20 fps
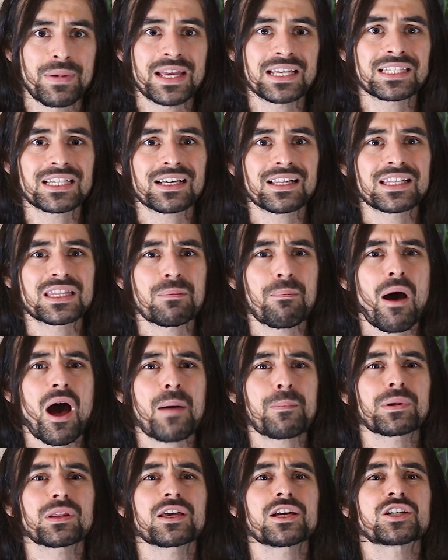Basically, the
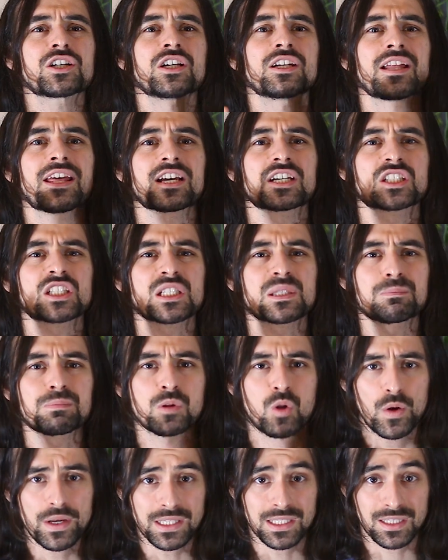population
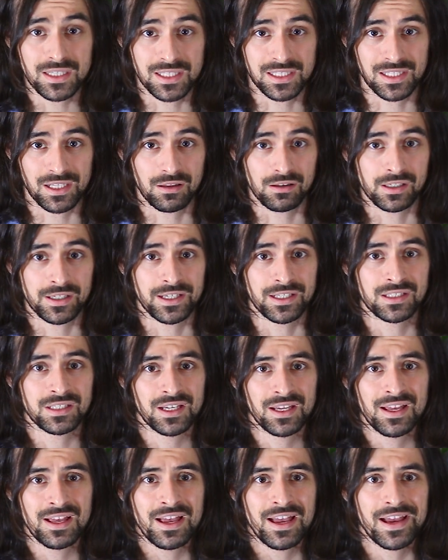exploits the silicate
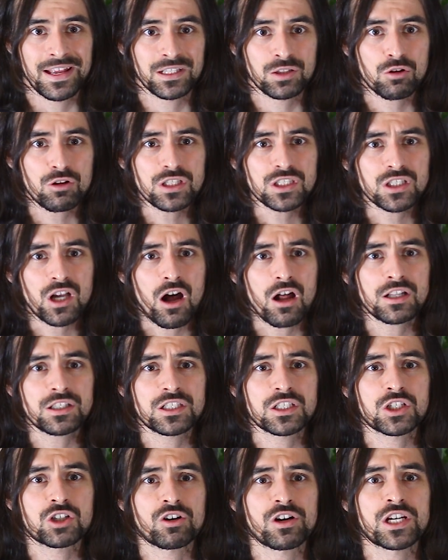until its
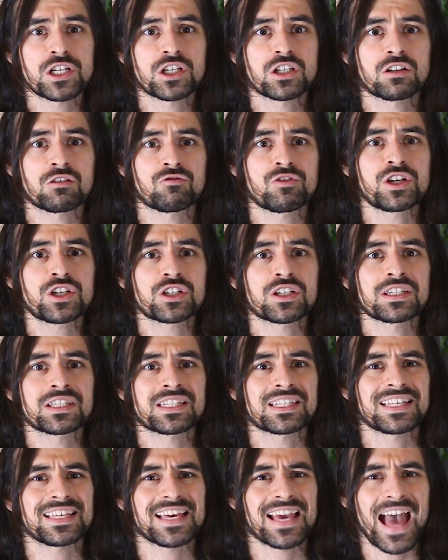concentration reaches
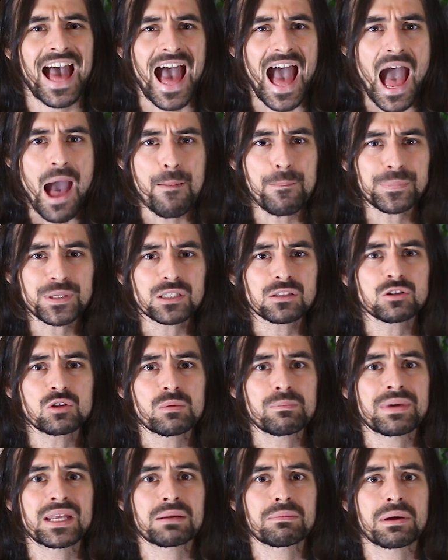the
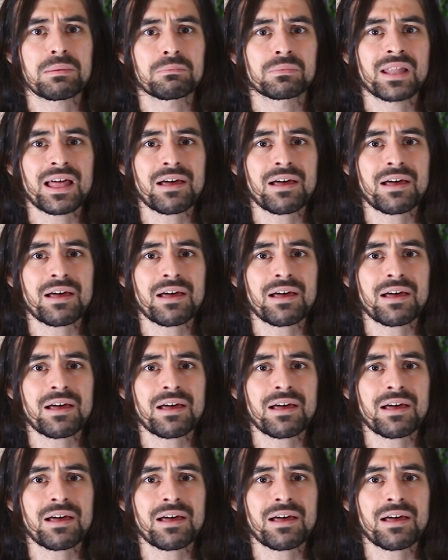absolute minimum